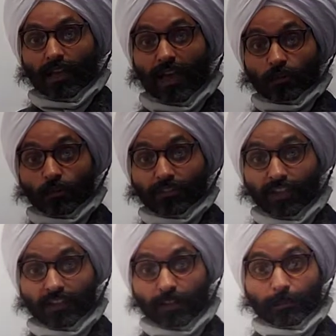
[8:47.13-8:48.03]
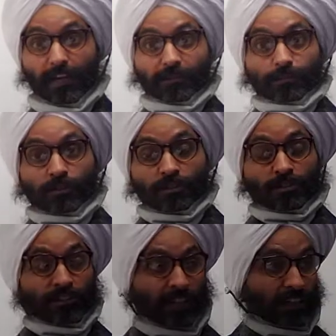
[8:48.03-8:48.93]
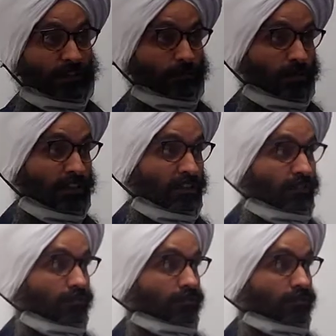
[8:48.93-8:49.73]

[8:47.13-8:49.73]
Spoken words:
And when they're the best person they can be,